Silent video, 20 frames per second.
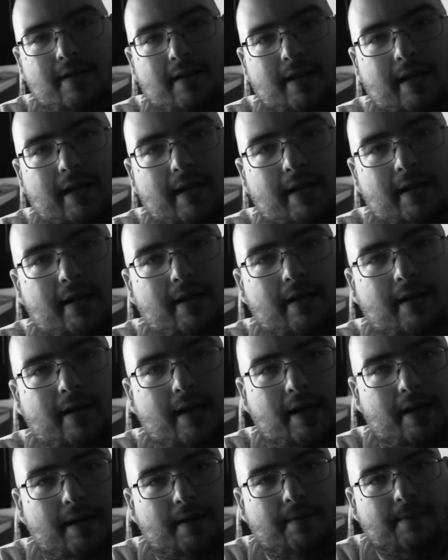And
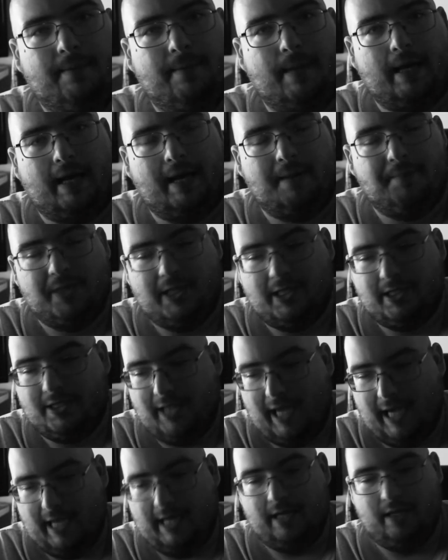like I'm
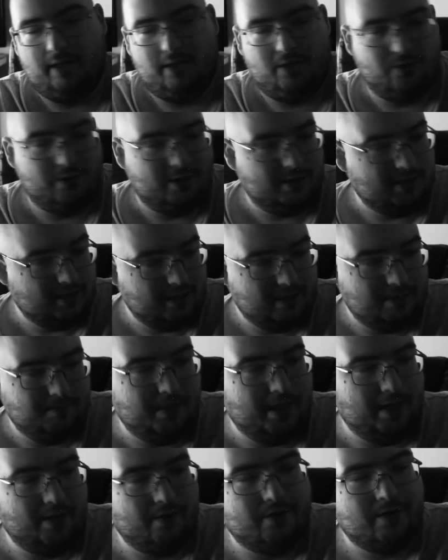excited to go to sleep
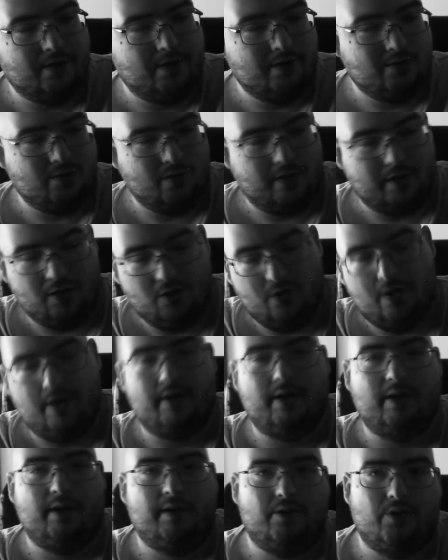now so I can go out
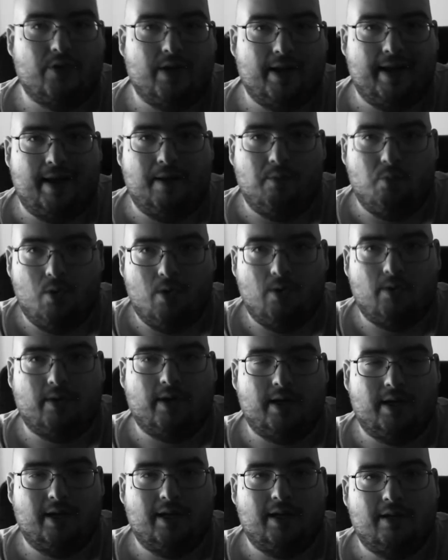there and try that walk
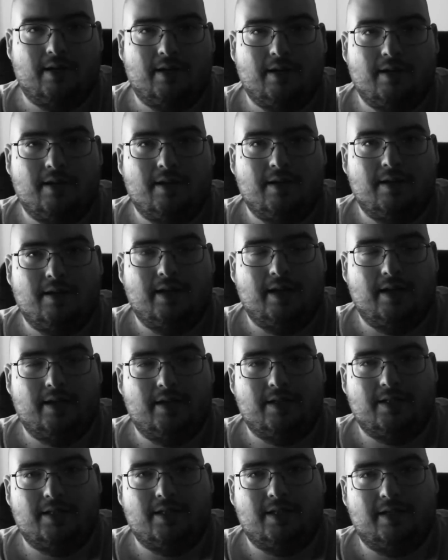again and
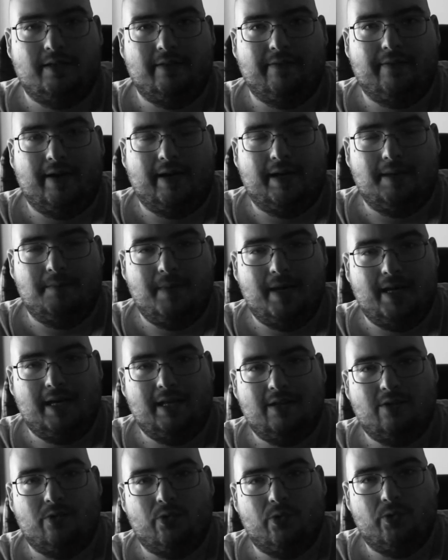to see if I can make
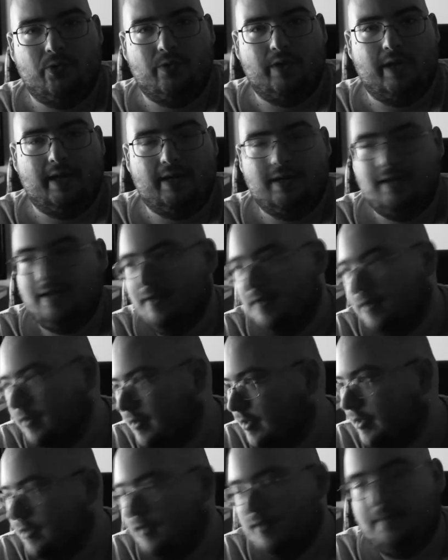it through that
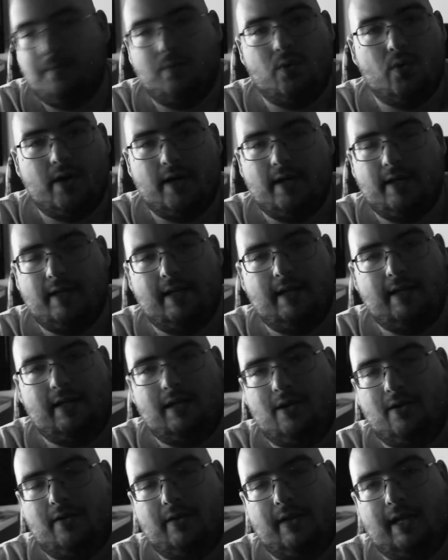point, that,
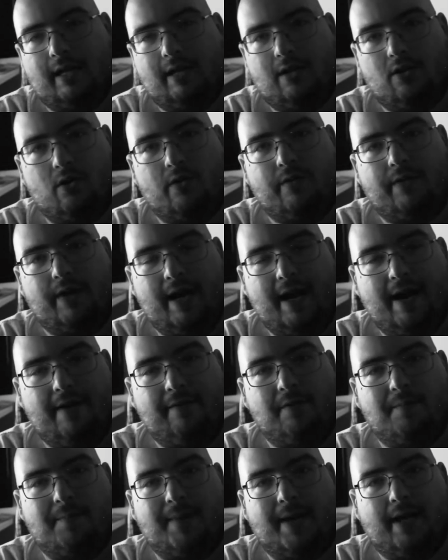you know, that little over
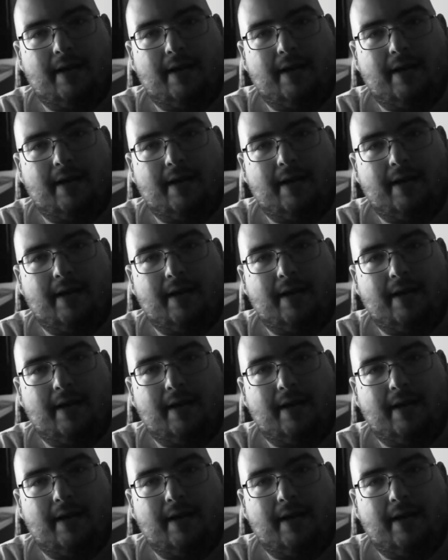half a